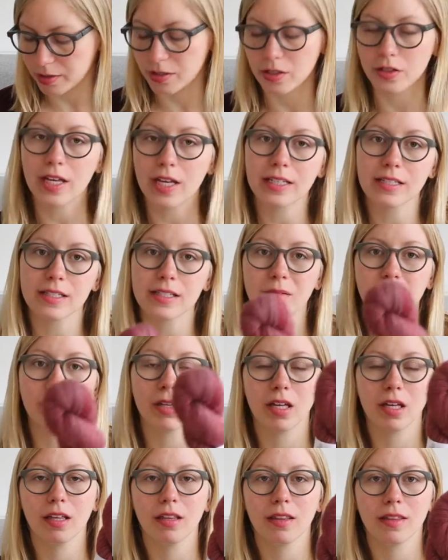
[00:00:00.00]
So that's
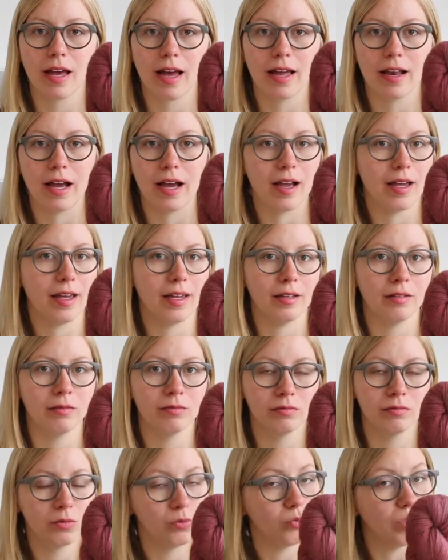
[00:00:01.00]
something that I
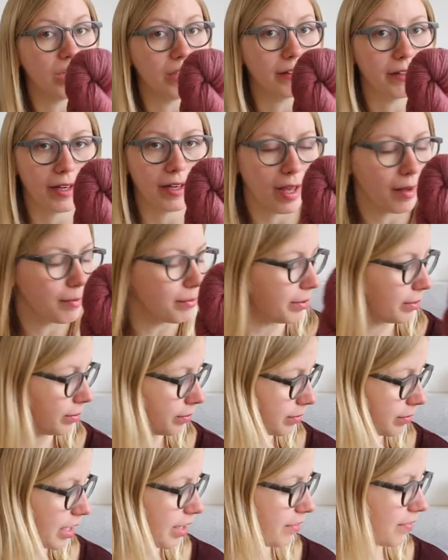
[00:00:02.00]
will knit up
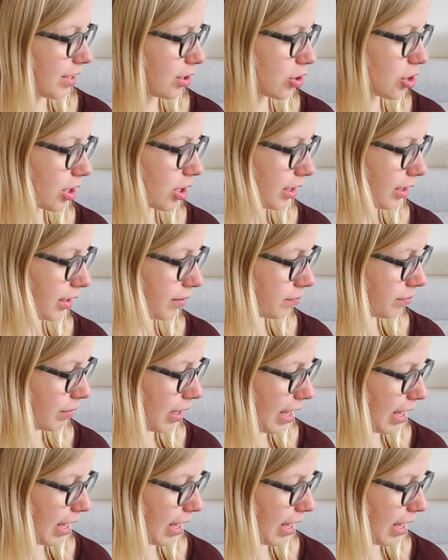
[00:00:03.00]
eventually.